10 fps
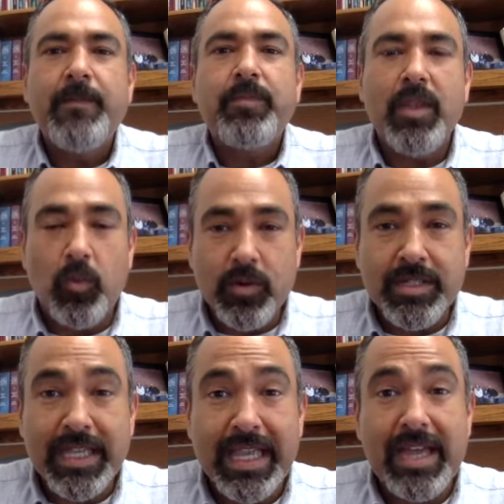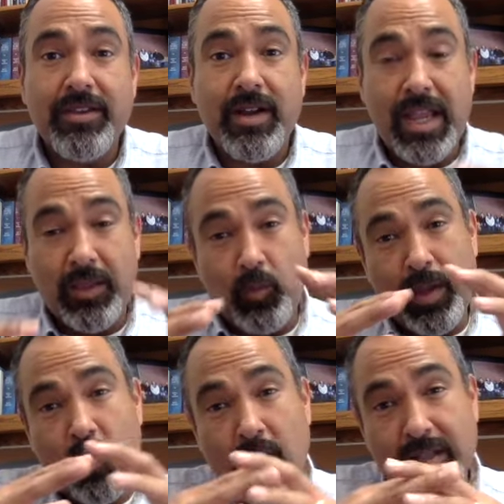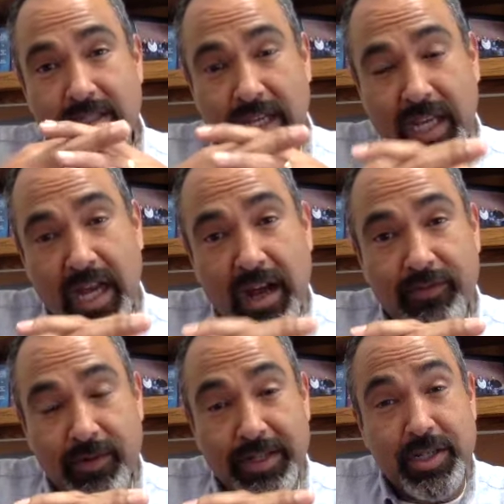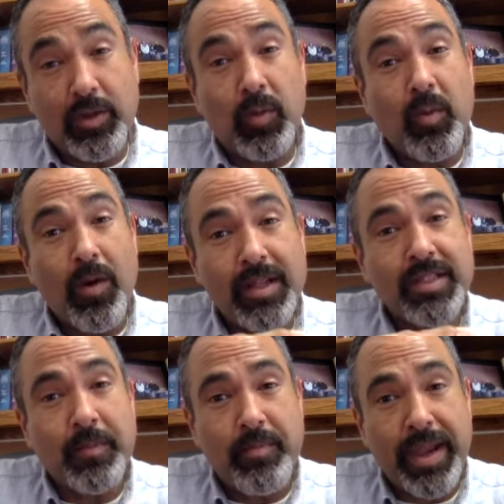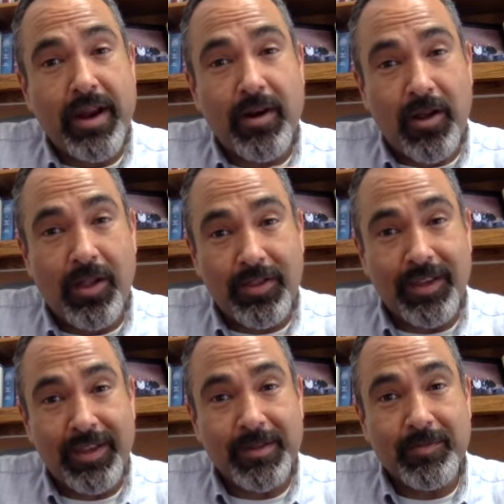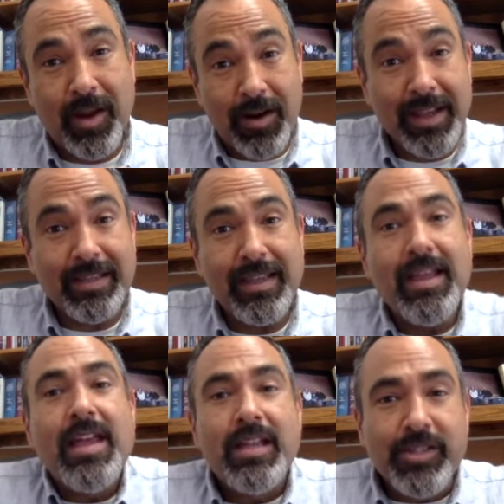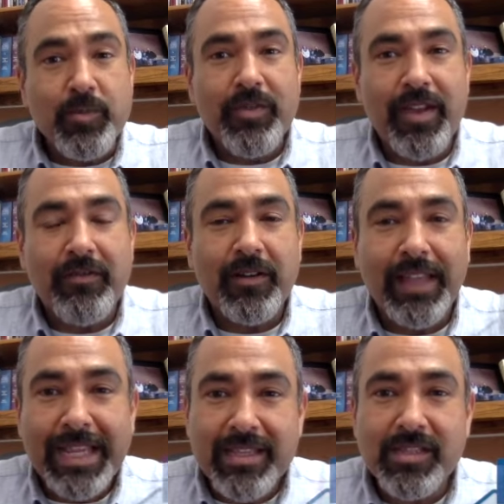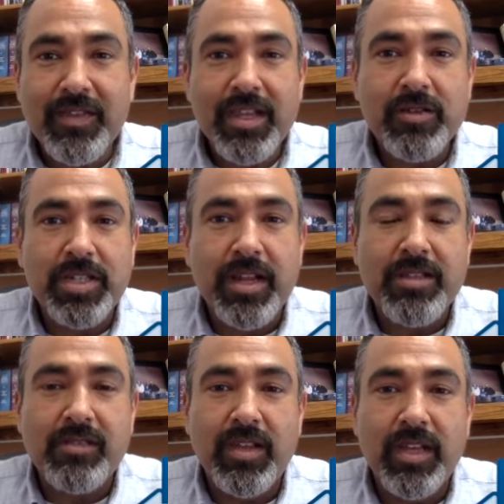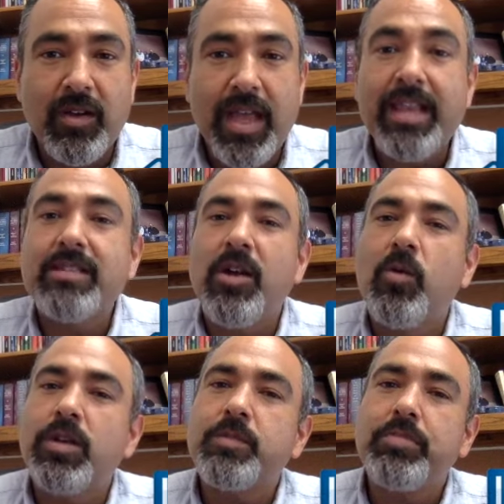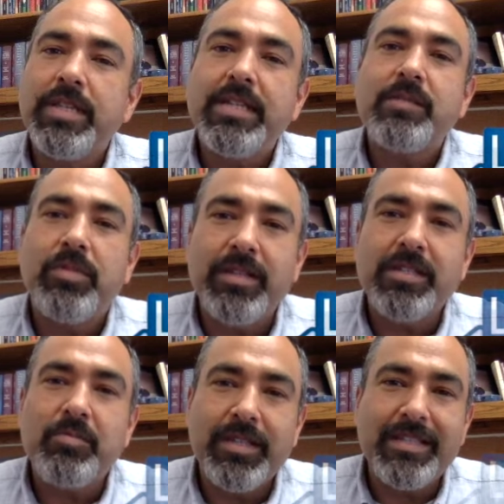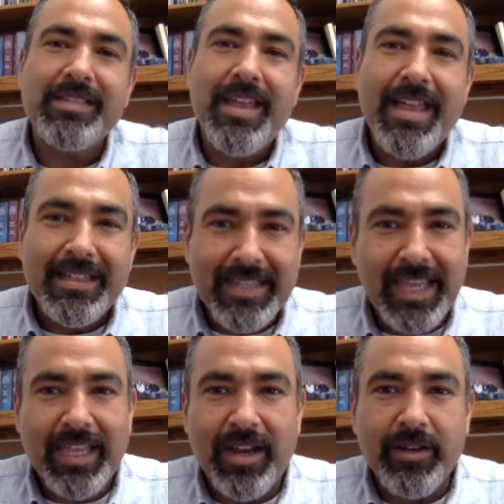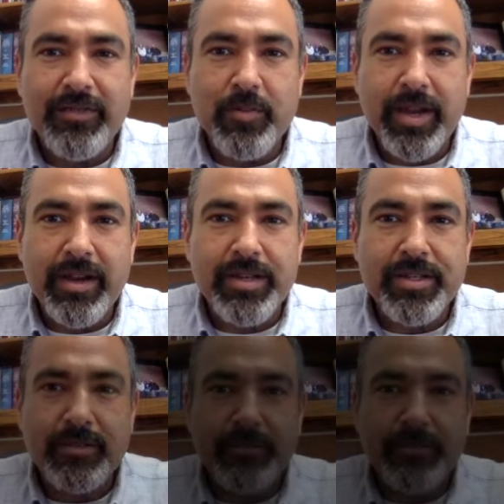that we're together and we want to cover each other. We want to bear all things. All right? Do me a favor, like this video, share this video, and as always, please, please, please take care of your marriage.